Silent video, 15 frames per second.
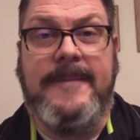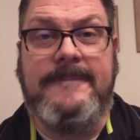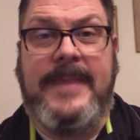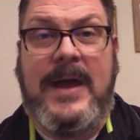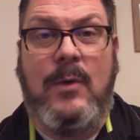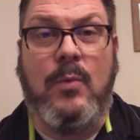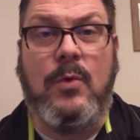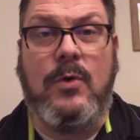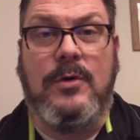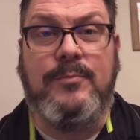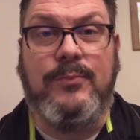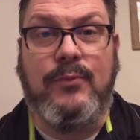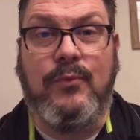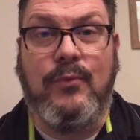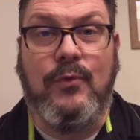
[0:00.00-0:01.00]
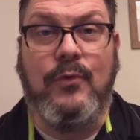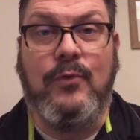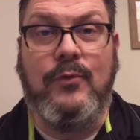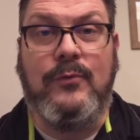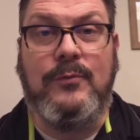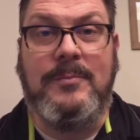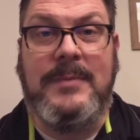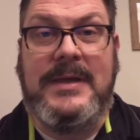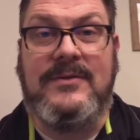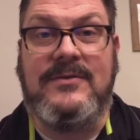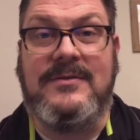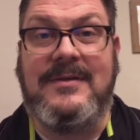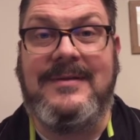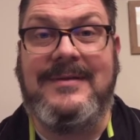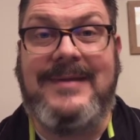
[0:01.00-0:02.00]
That word prove means
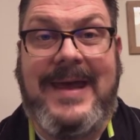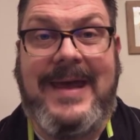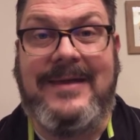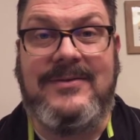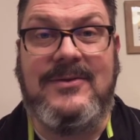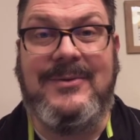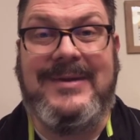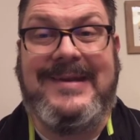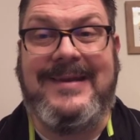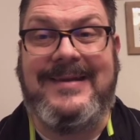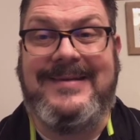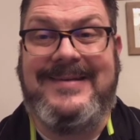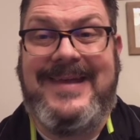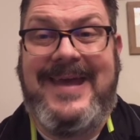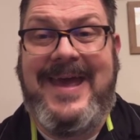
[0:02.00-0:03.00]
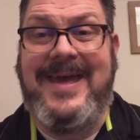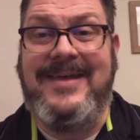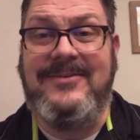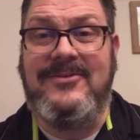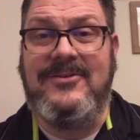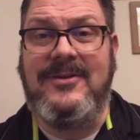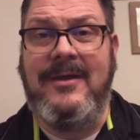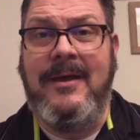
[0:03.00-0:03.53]
to test. We need to test